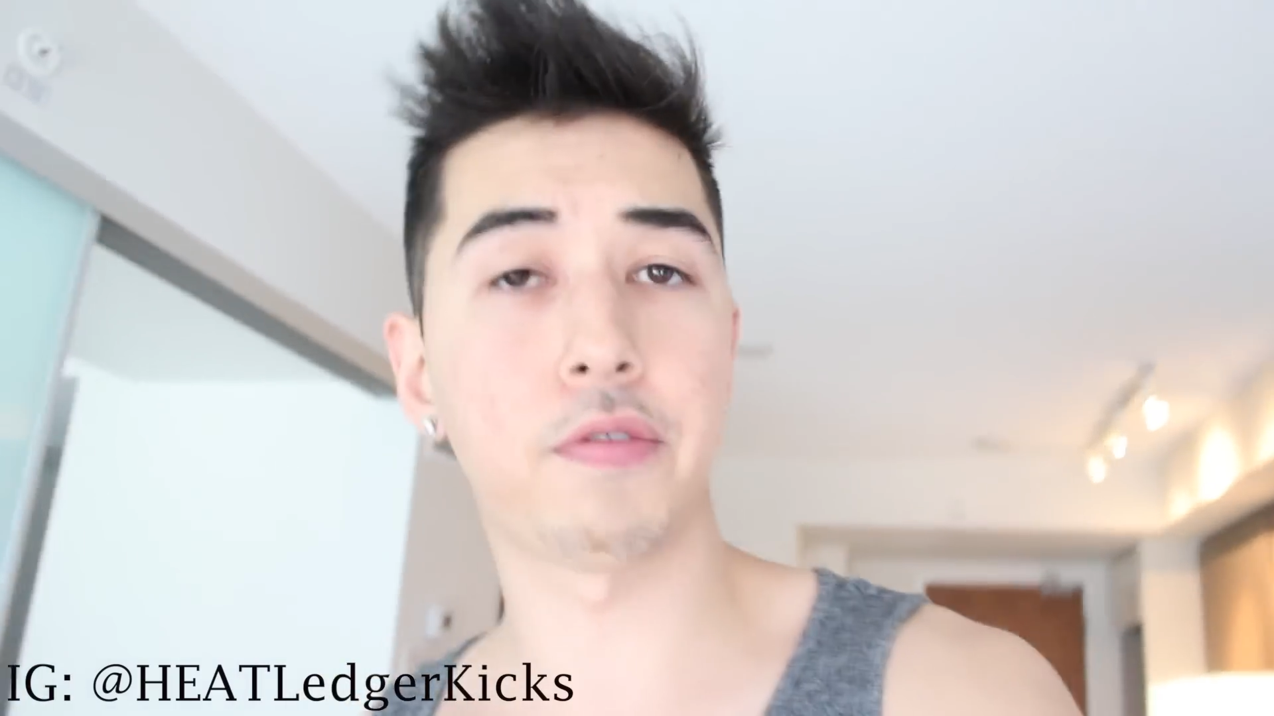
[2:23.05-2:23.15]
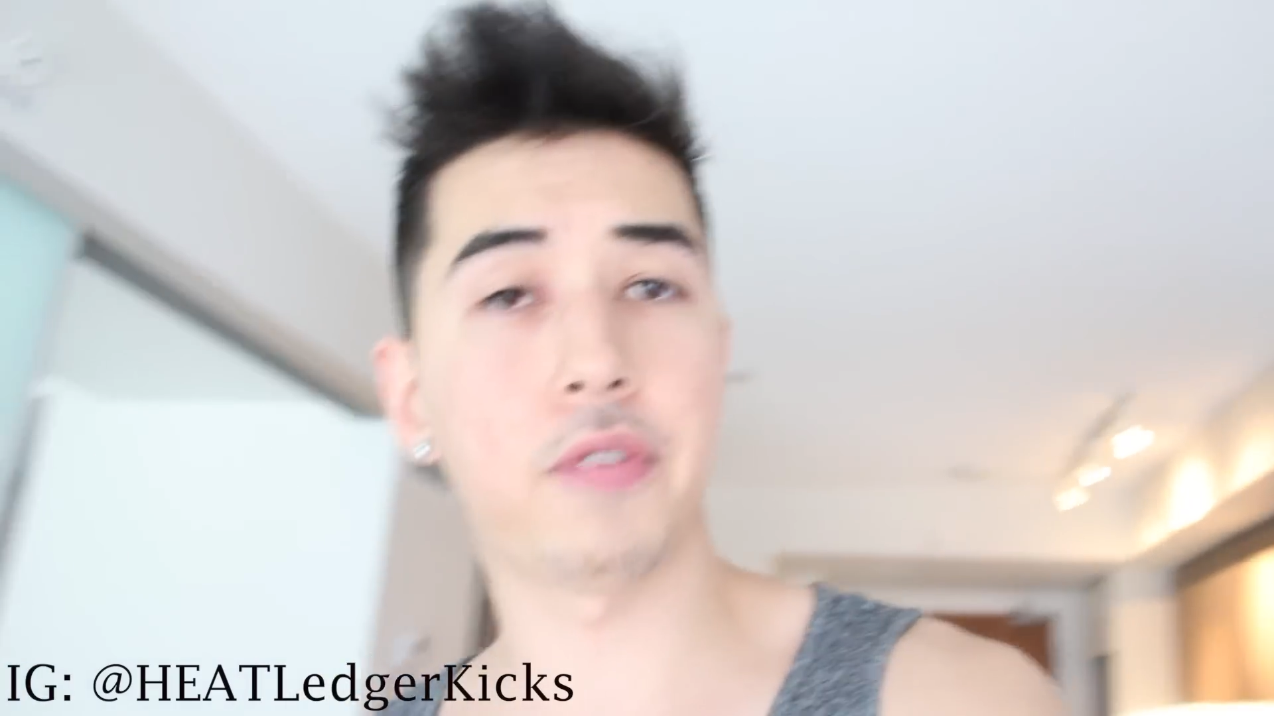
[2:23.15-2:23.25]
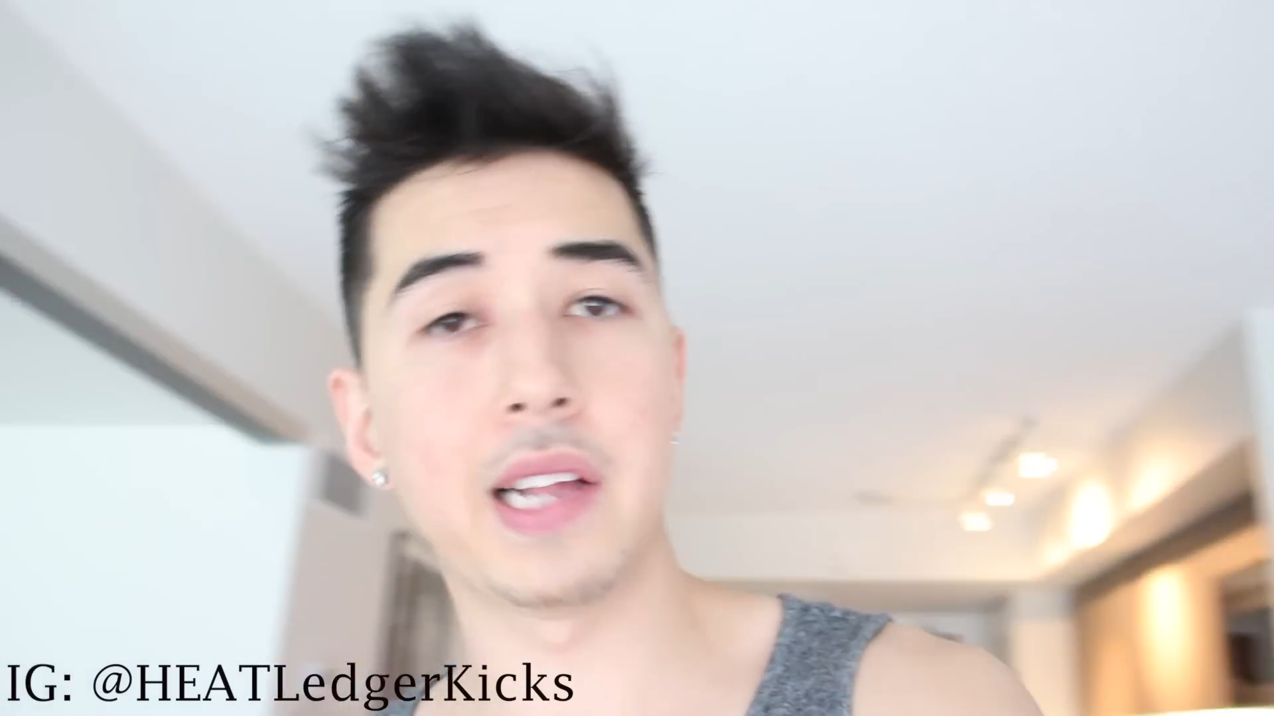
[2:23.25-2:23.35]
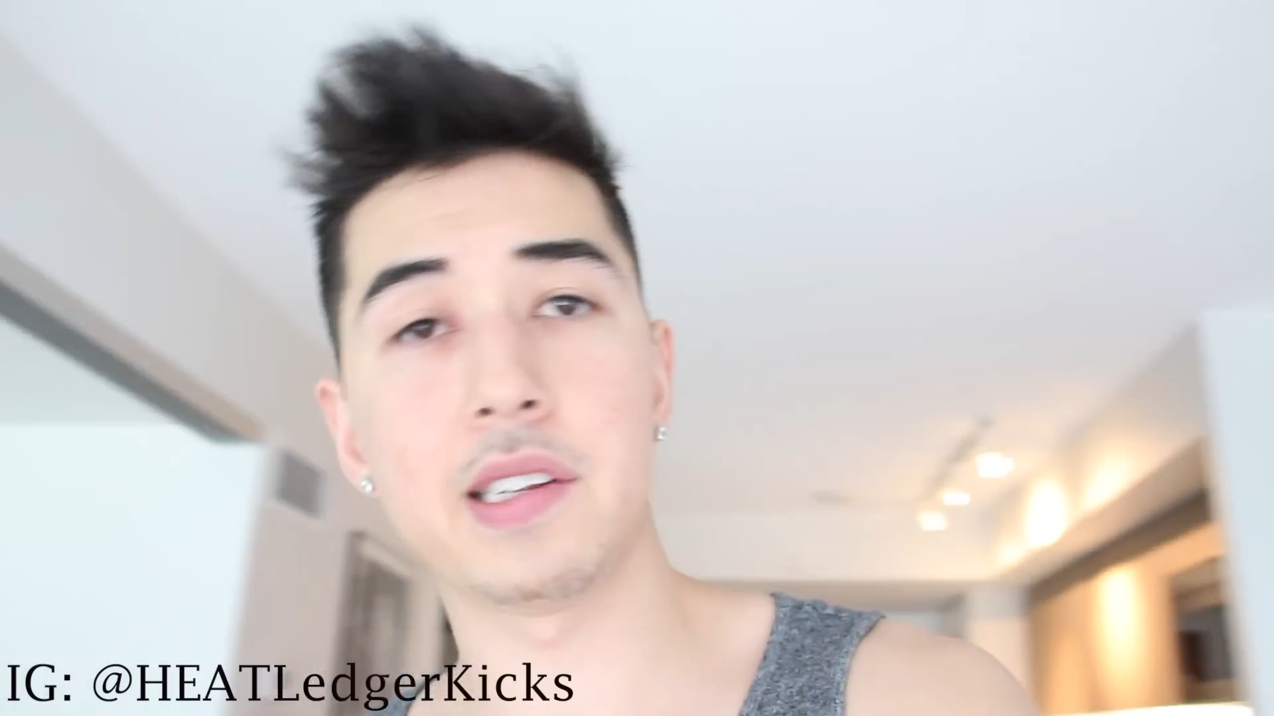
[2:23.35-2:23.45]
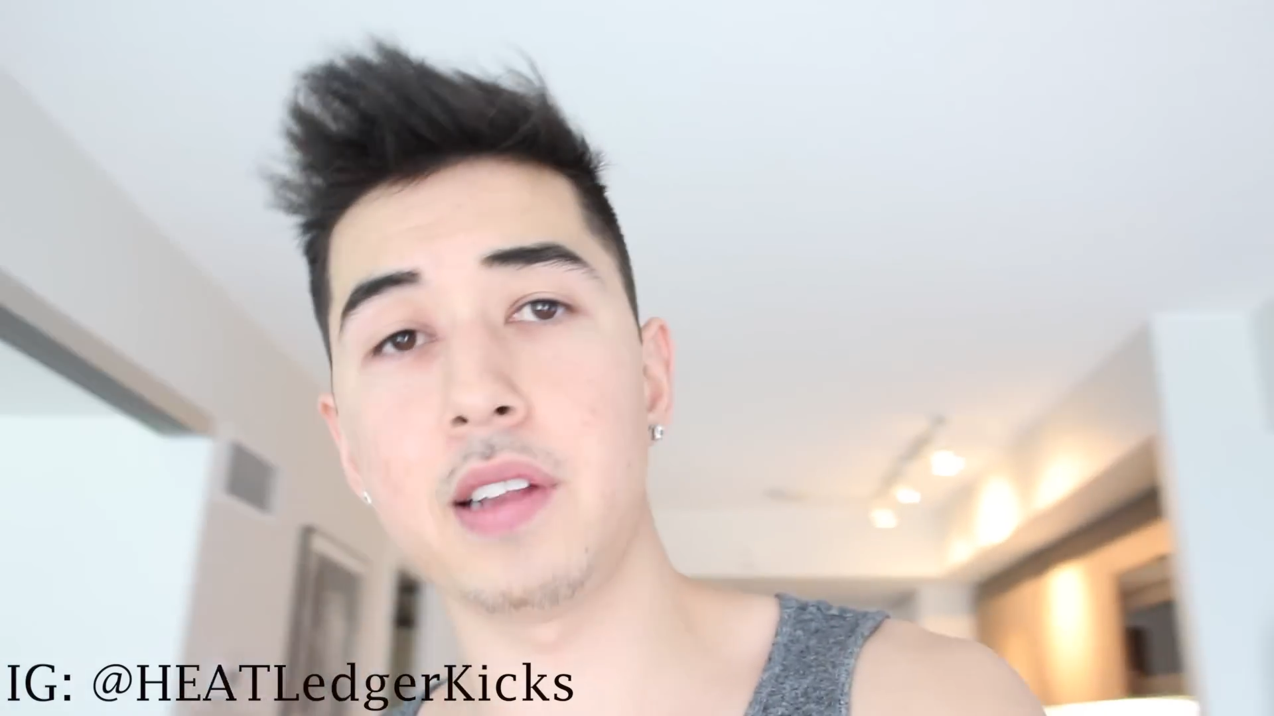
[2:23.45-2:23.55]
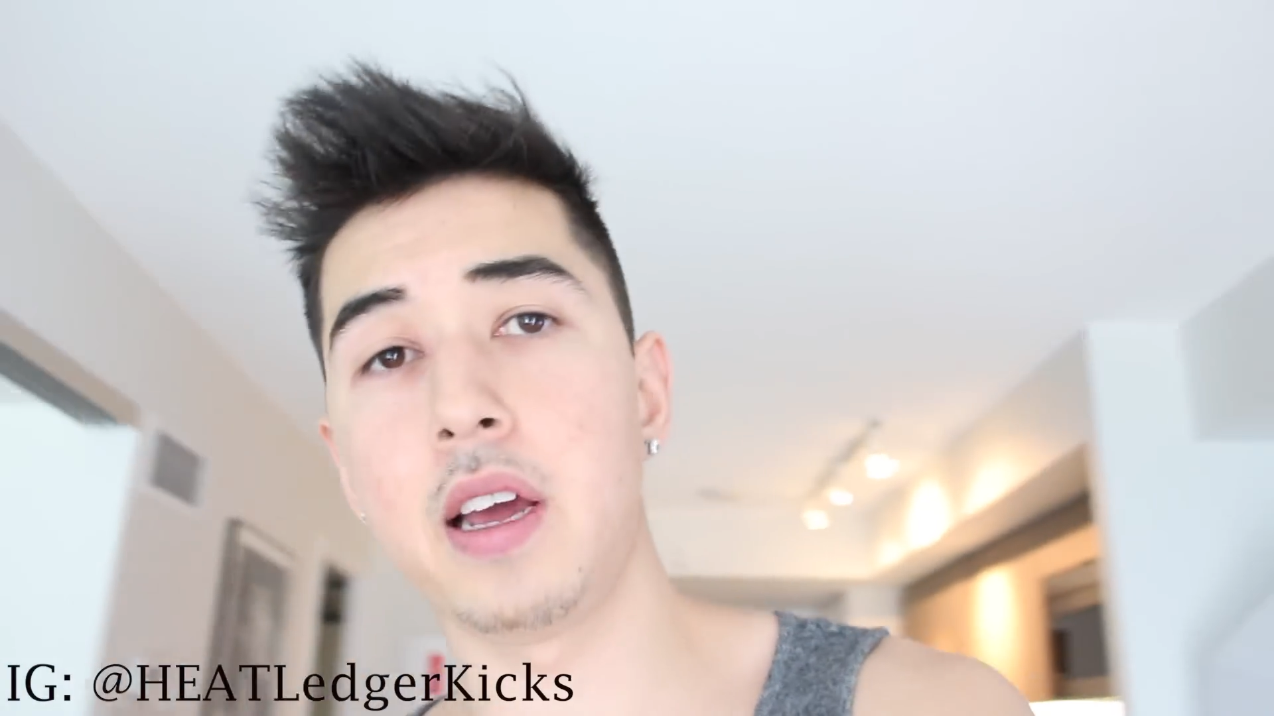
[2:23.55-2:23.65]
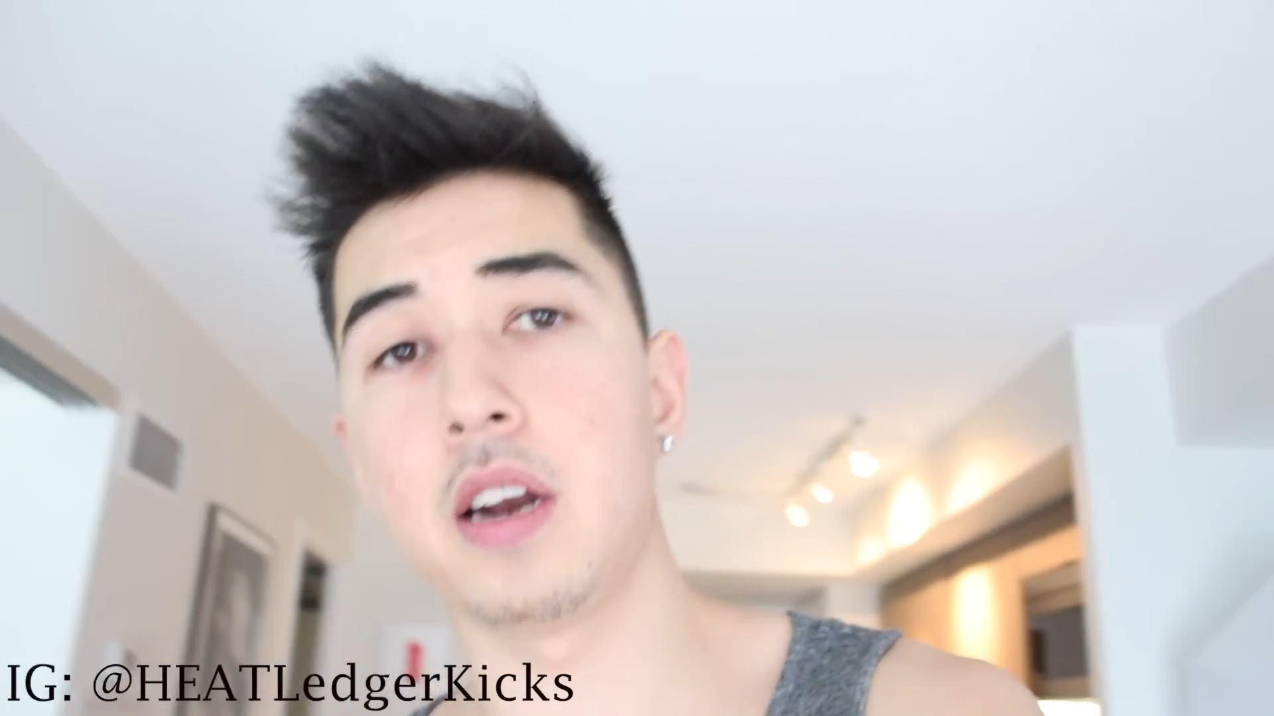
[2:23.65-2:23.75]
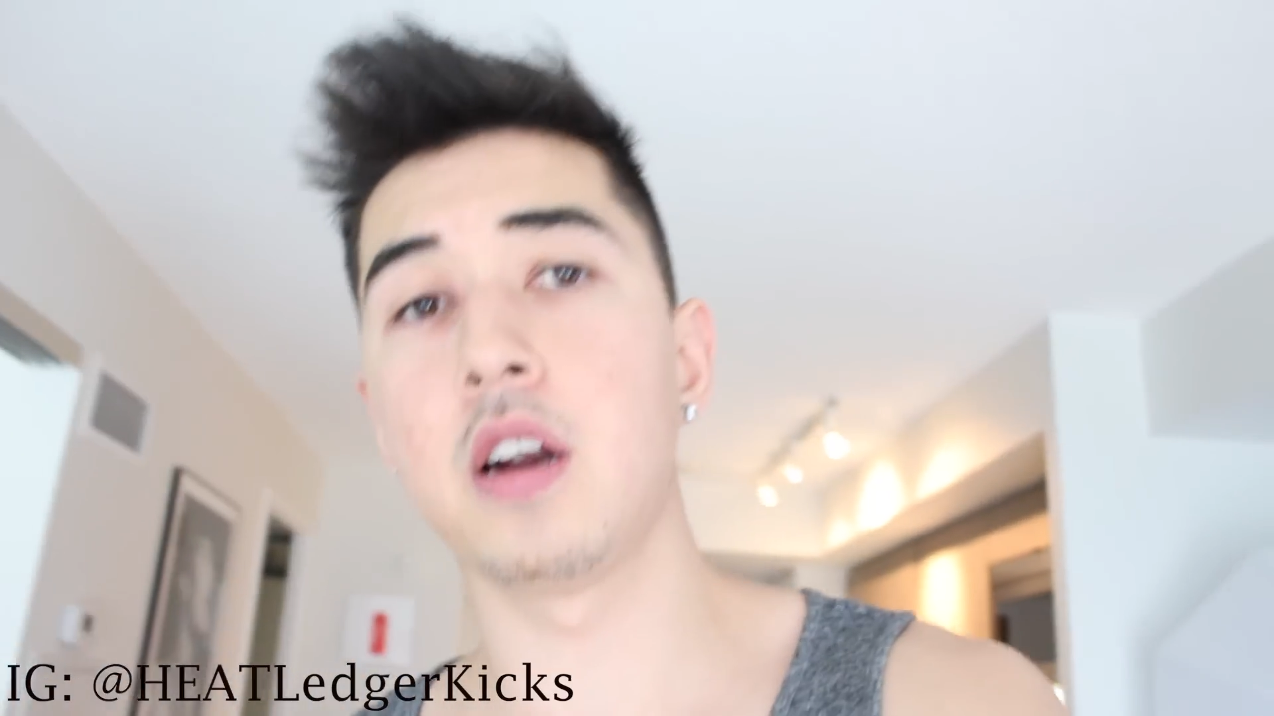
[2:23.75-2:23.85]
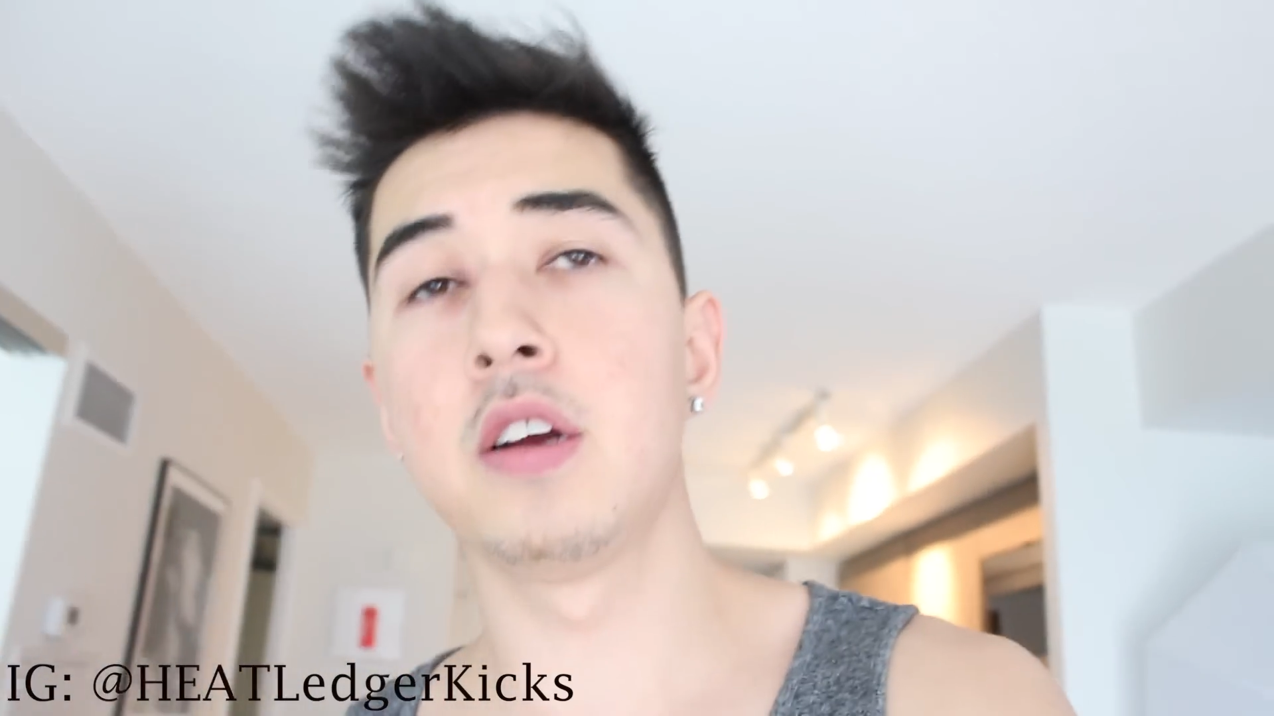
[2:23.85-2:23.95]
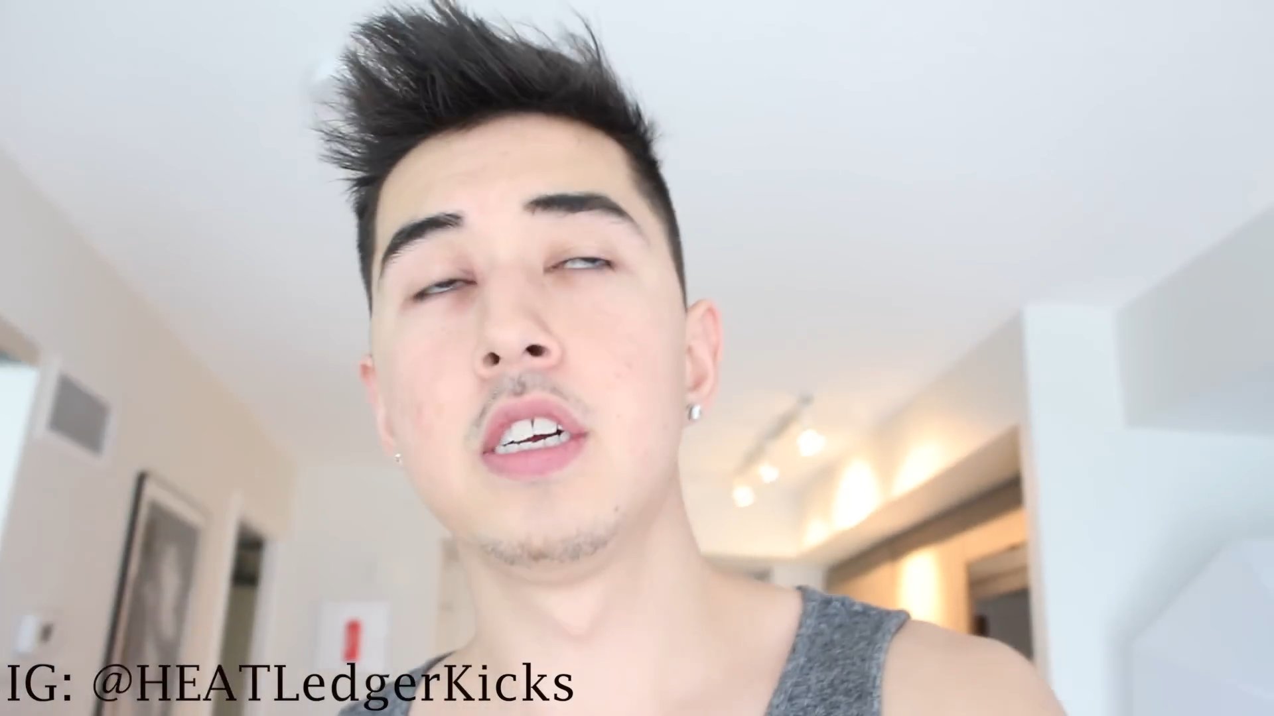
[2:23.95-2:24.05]
friends
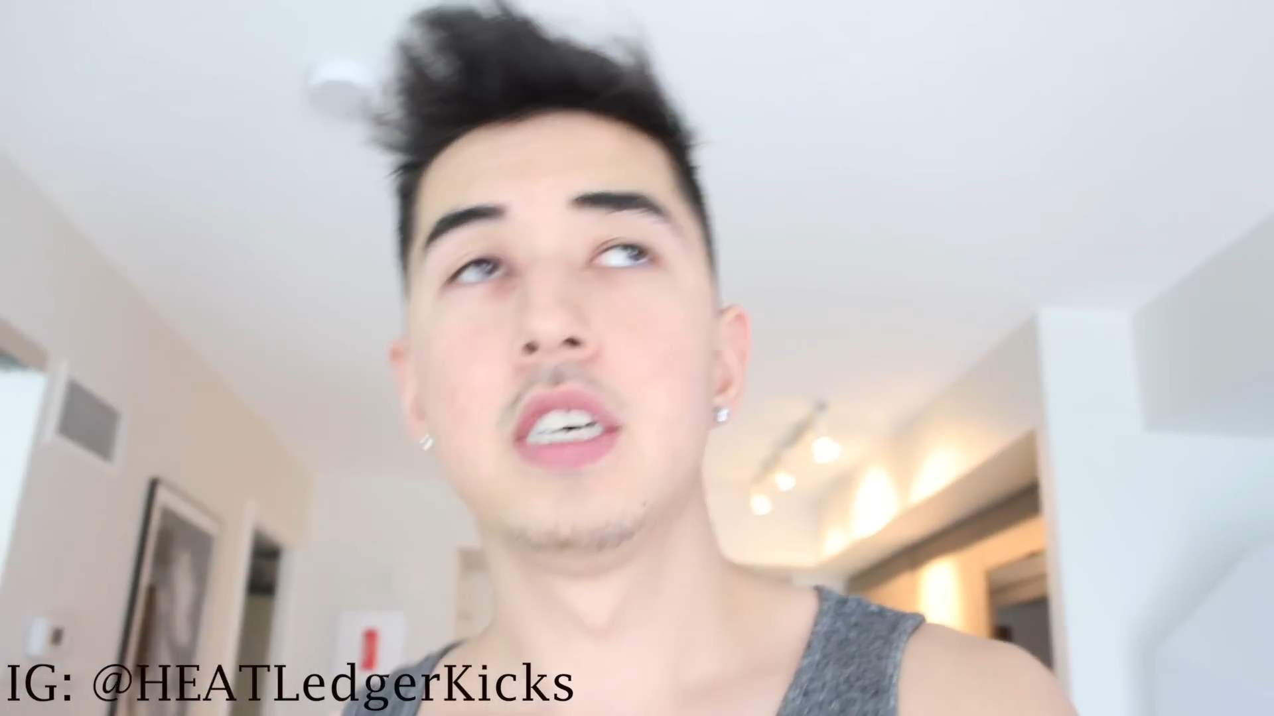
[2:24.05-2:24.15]
later.